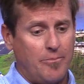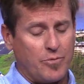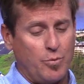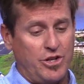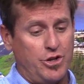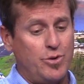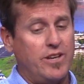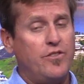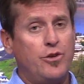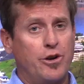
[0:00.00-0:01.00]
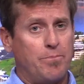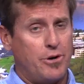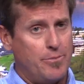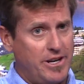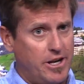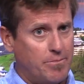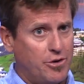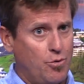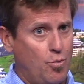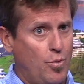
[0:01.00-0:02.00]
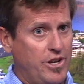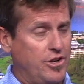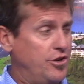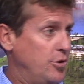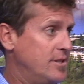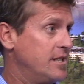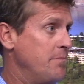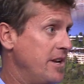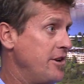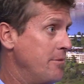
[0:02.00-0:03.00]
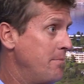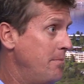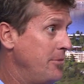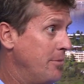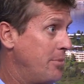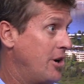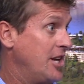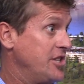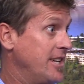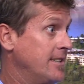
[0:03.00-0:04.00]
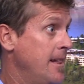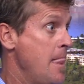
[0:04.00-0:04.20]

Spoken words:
We do give you your permit number when you do submit your project.